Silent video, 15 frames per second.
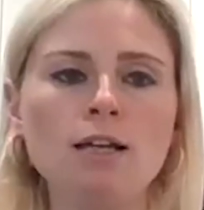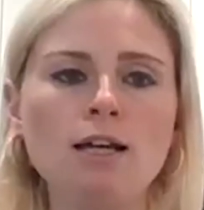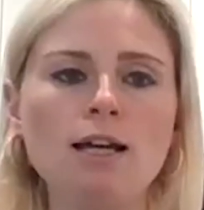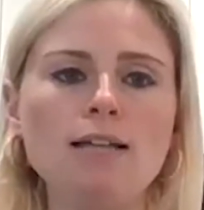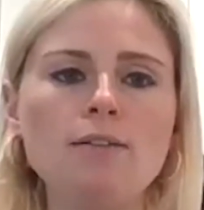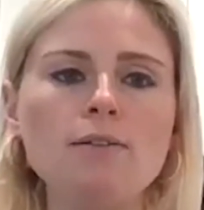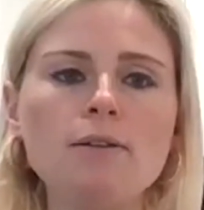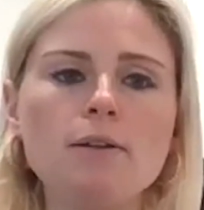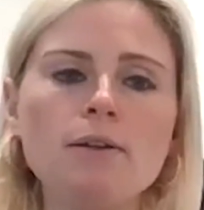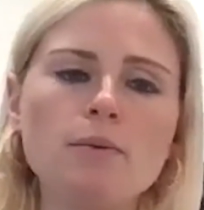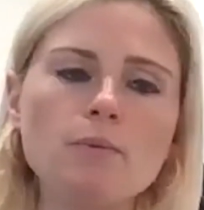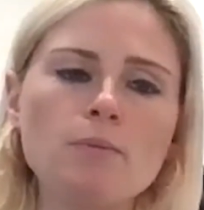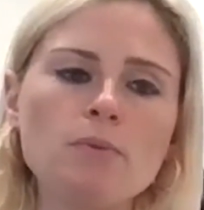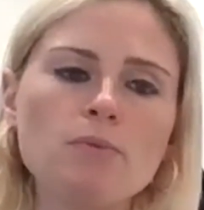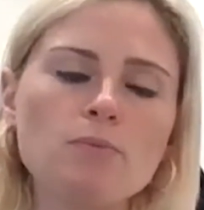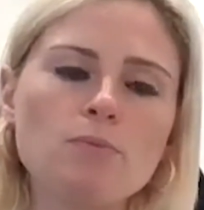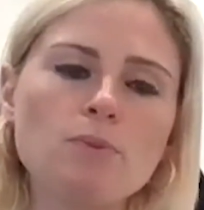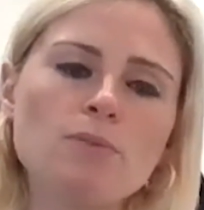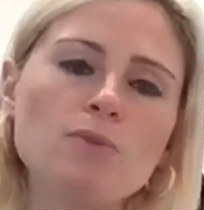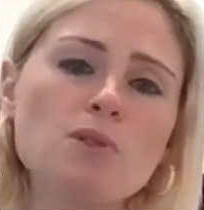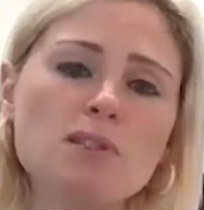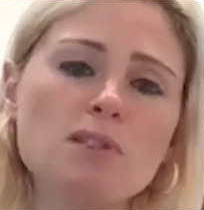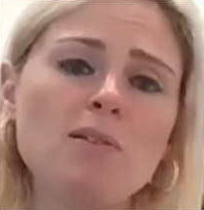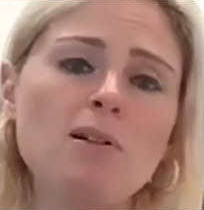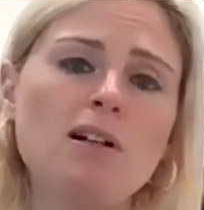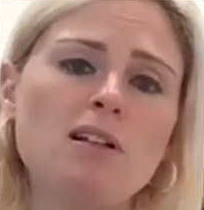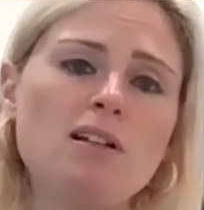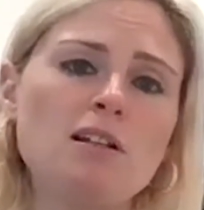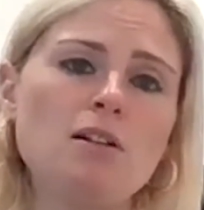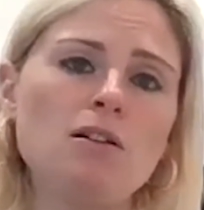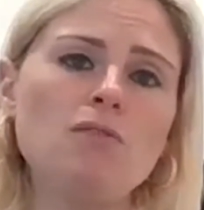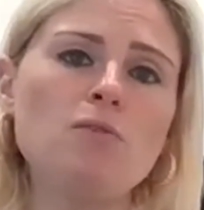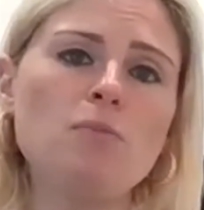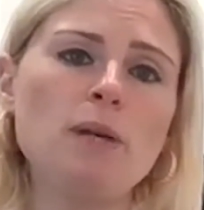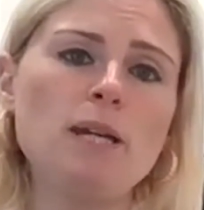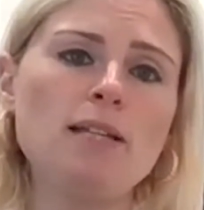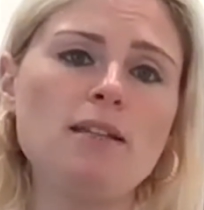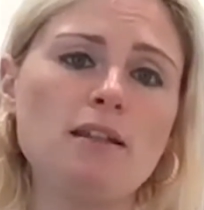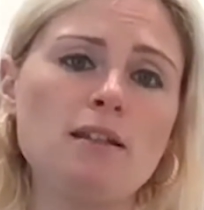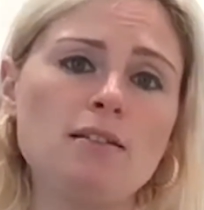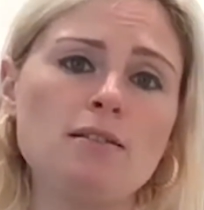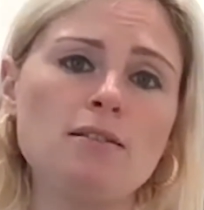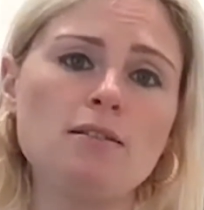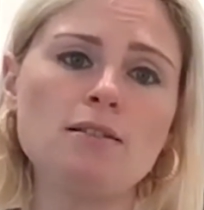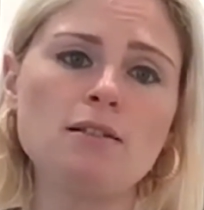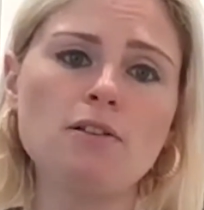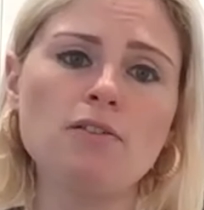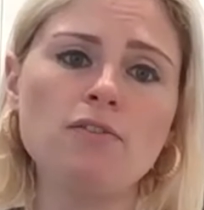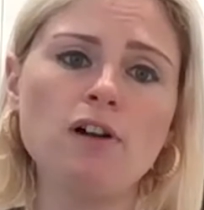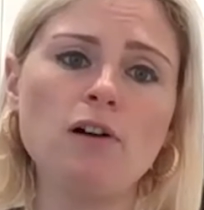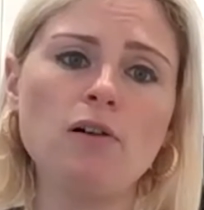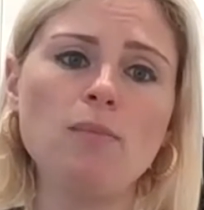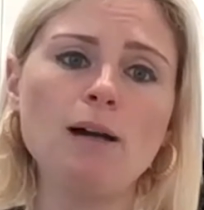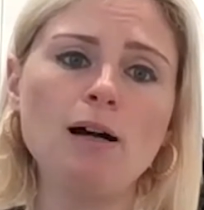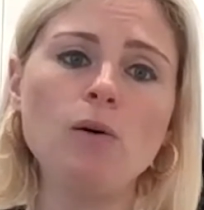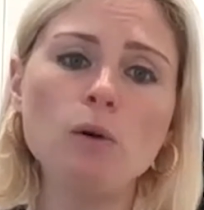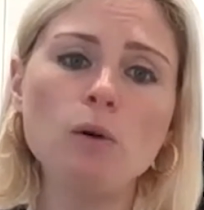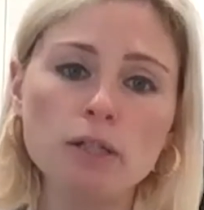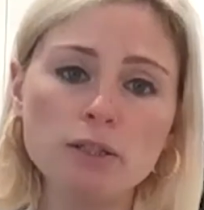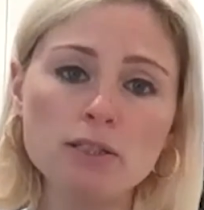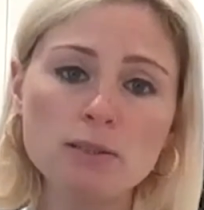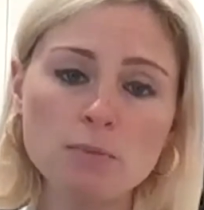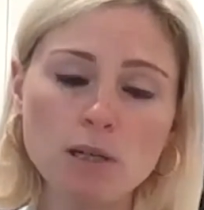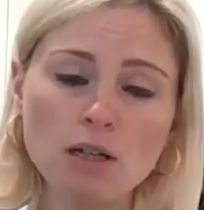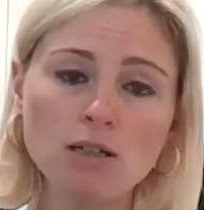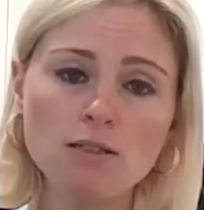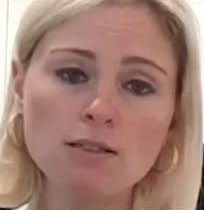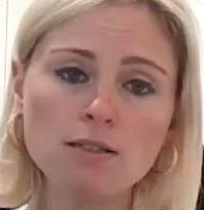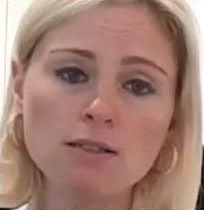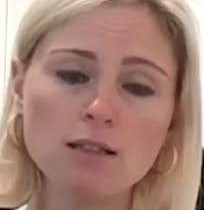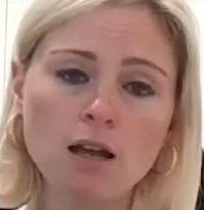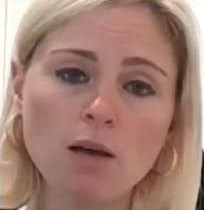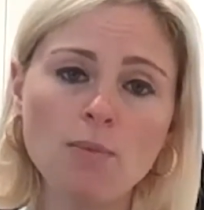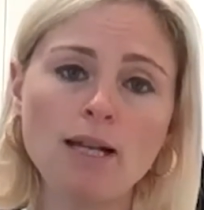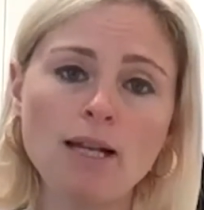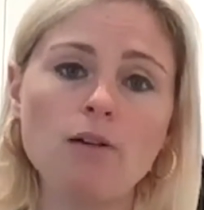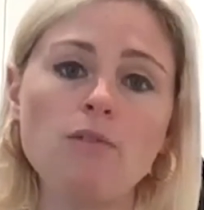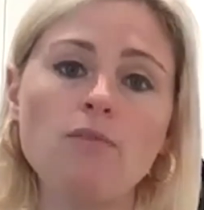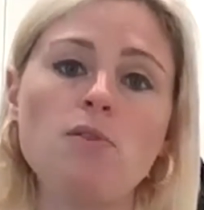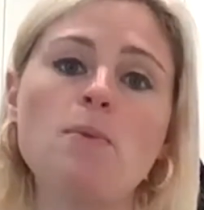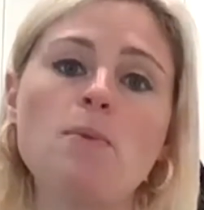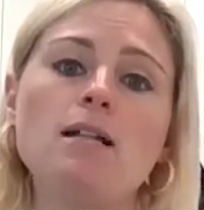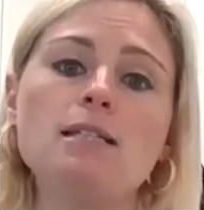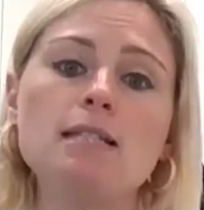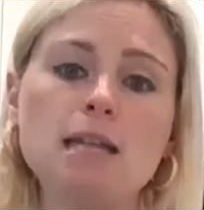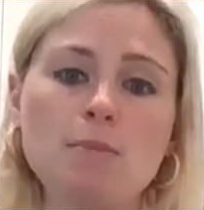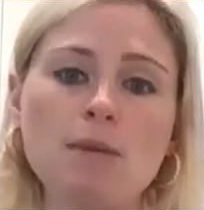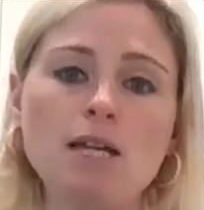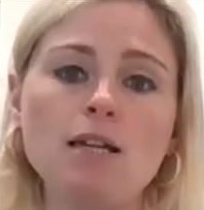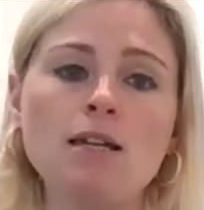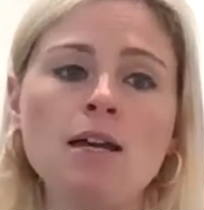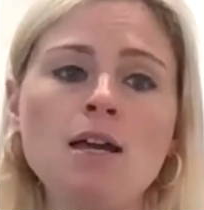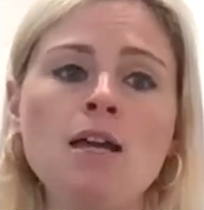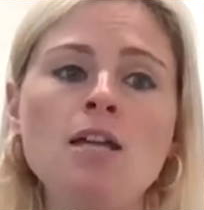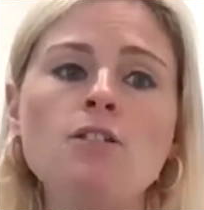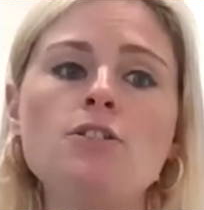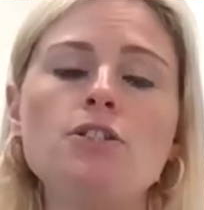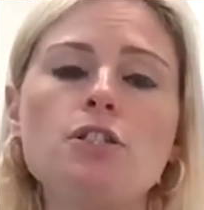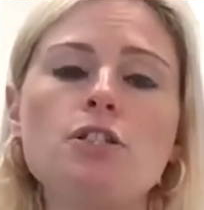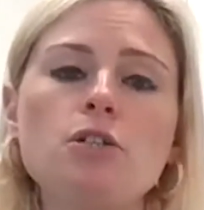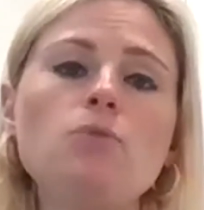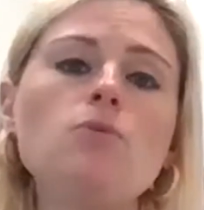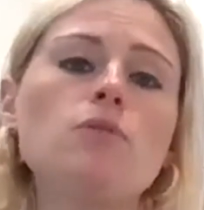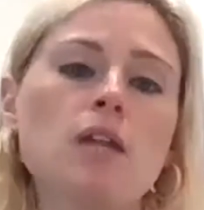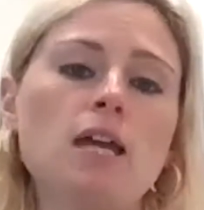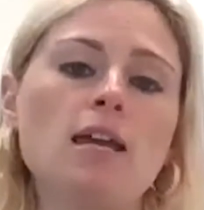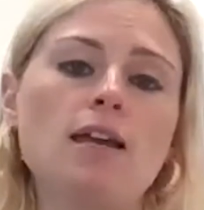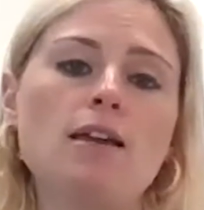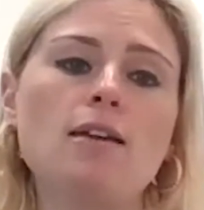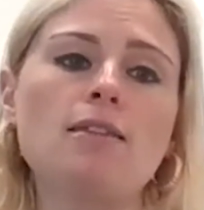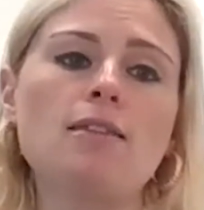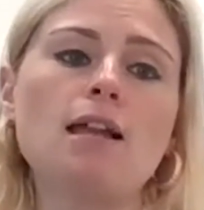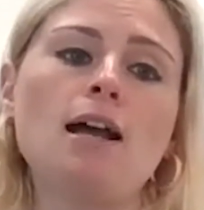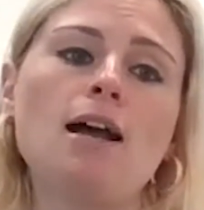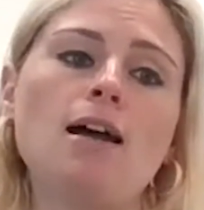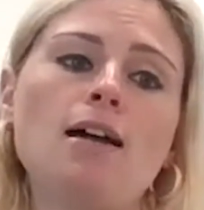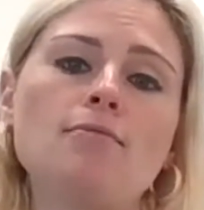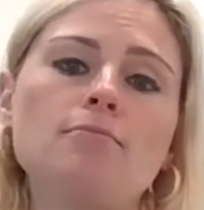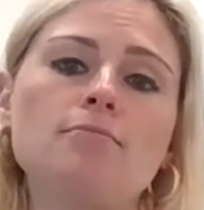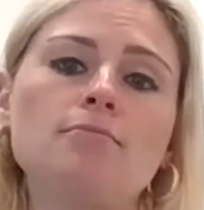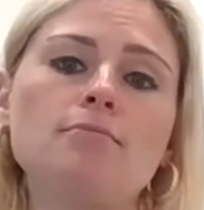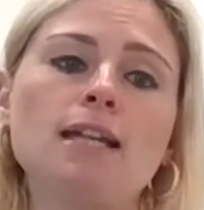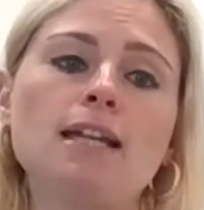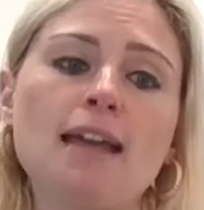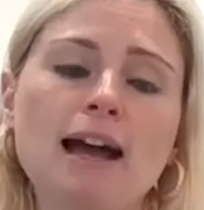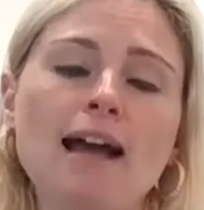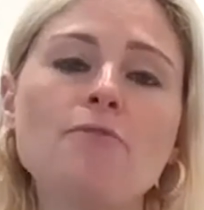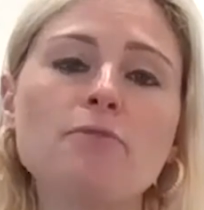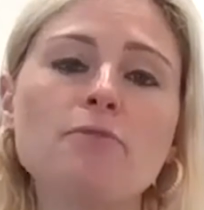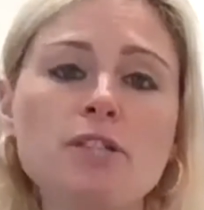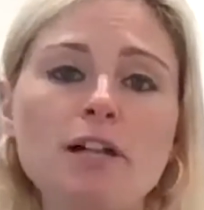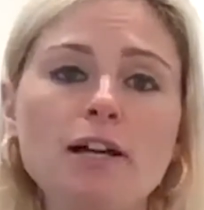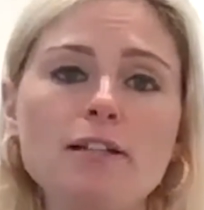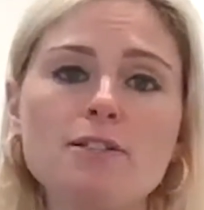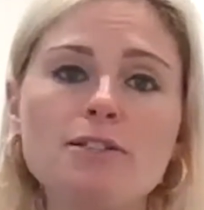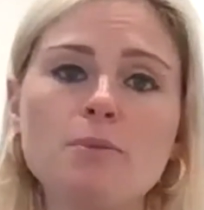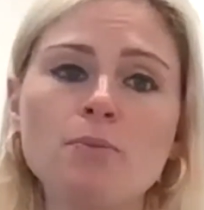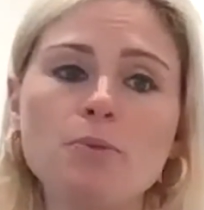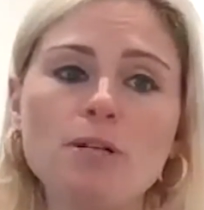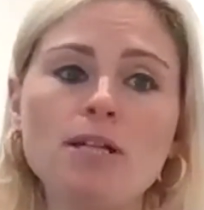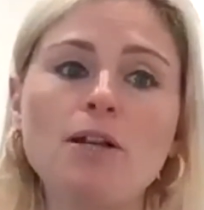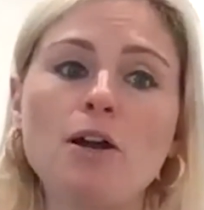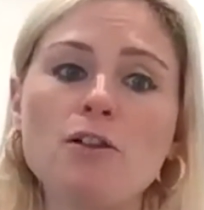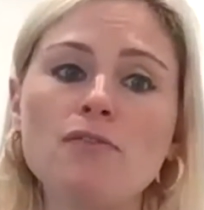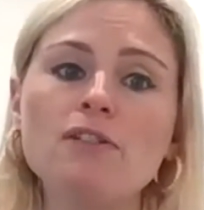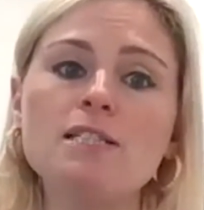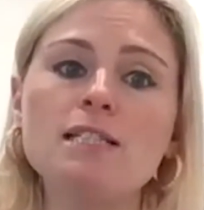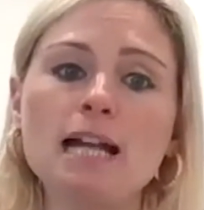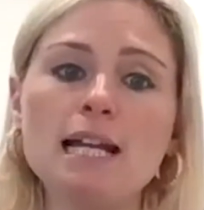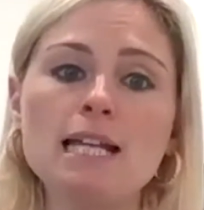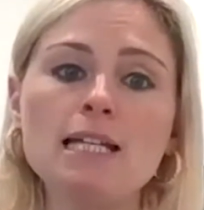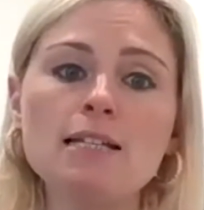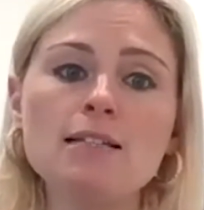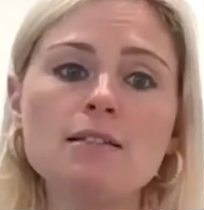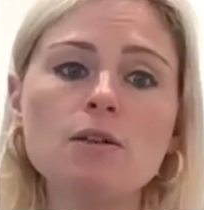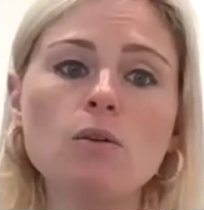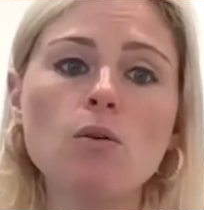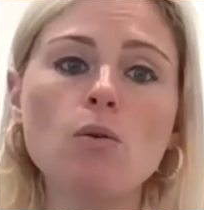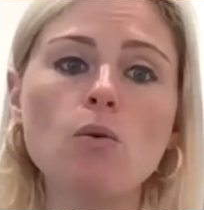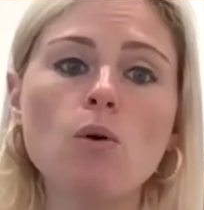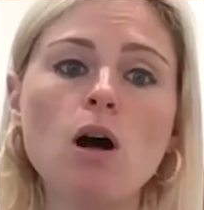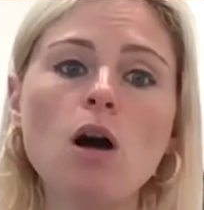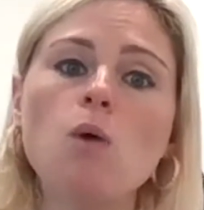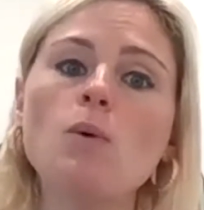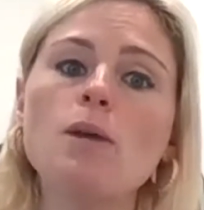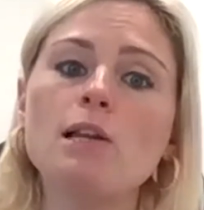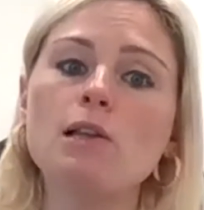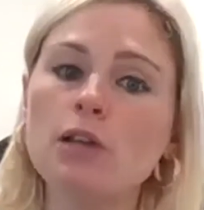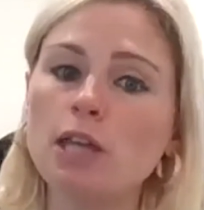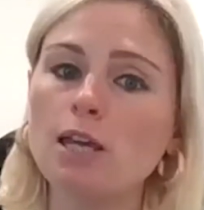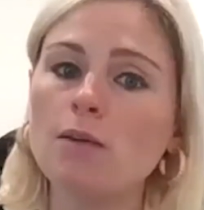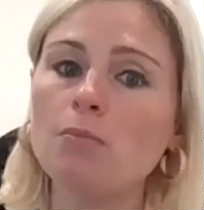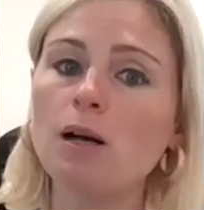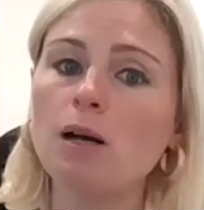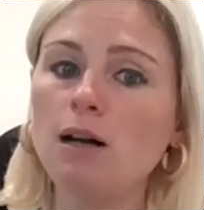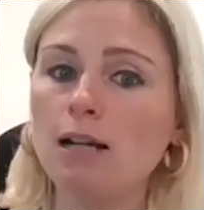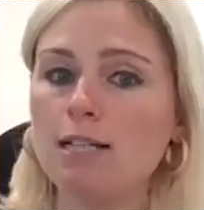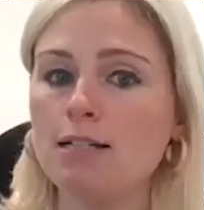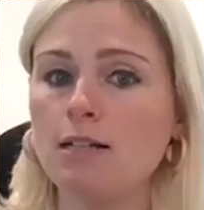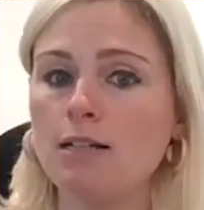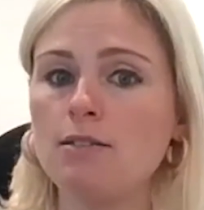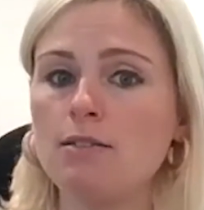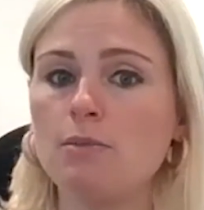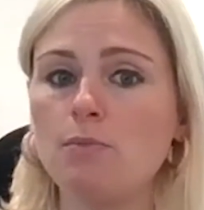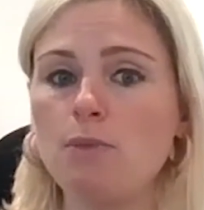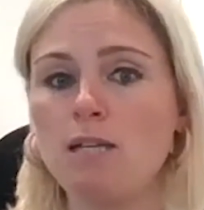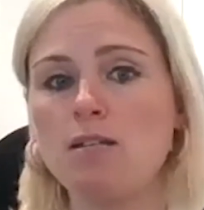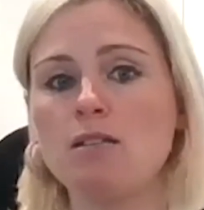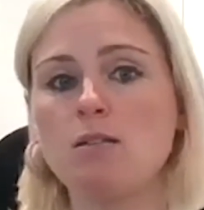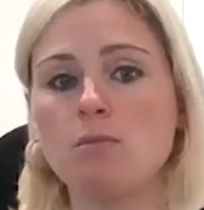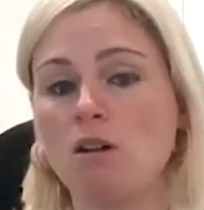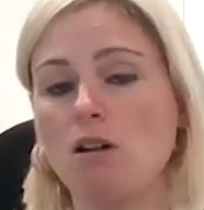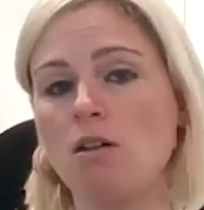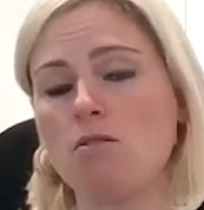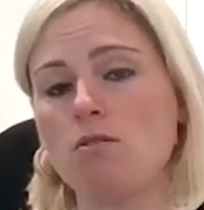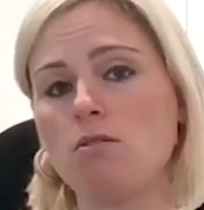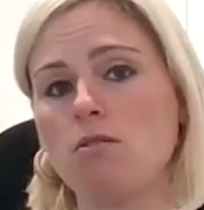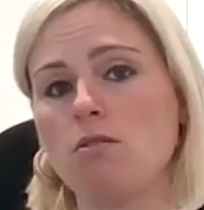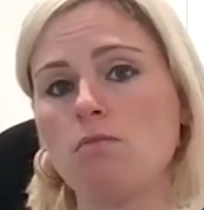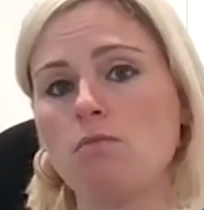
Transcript: And we've also heard a lot of opinions so far about oil demand coming out of the pandemic. Do you think that it can return to pre-COVID days, or are we looking behind us to peak demand?